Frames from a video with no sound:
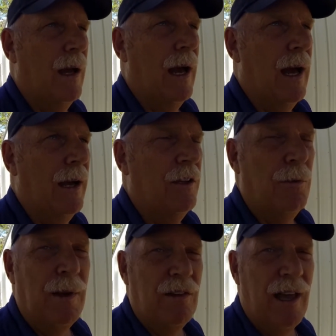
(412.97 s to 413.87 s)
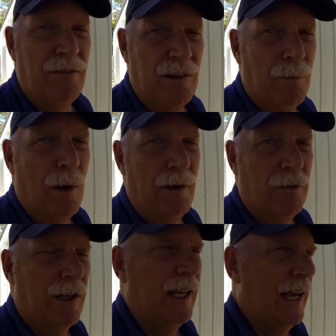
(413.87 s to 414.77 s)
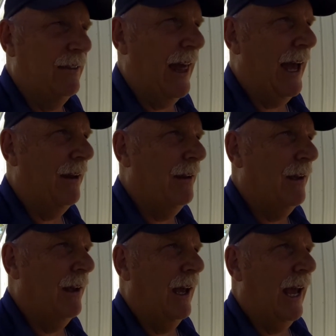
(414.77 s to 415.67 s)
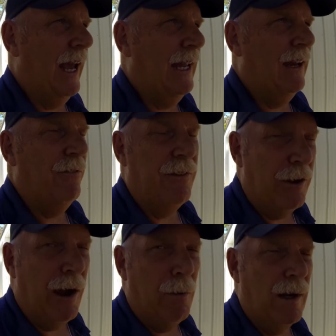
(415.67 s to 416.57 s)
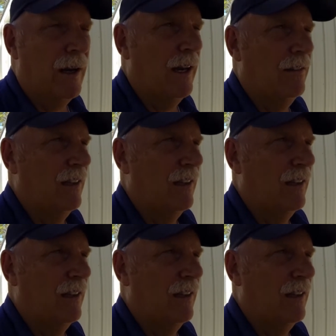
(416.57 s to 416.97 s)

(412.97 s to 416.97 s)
You must have some way of looking at that, and then figure out what it is.